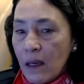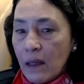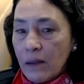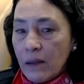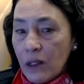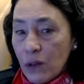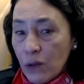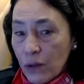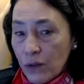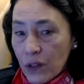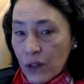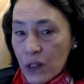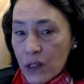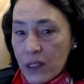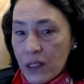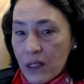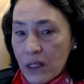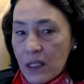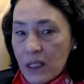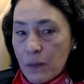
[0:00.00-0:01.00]
the
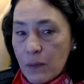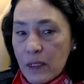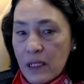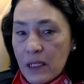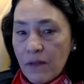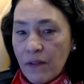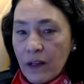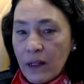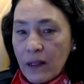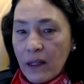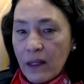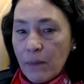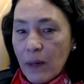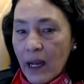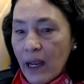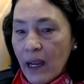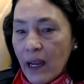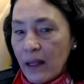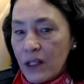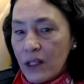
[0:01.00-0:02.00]
university, specifically
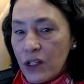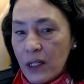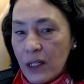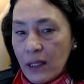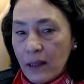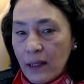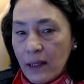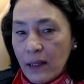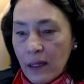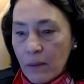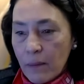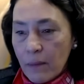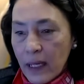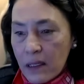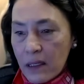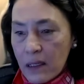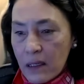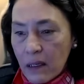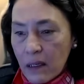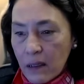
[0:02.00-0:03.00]
biology and later
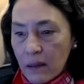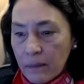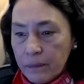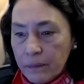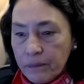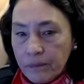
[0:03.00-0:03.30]
medicine.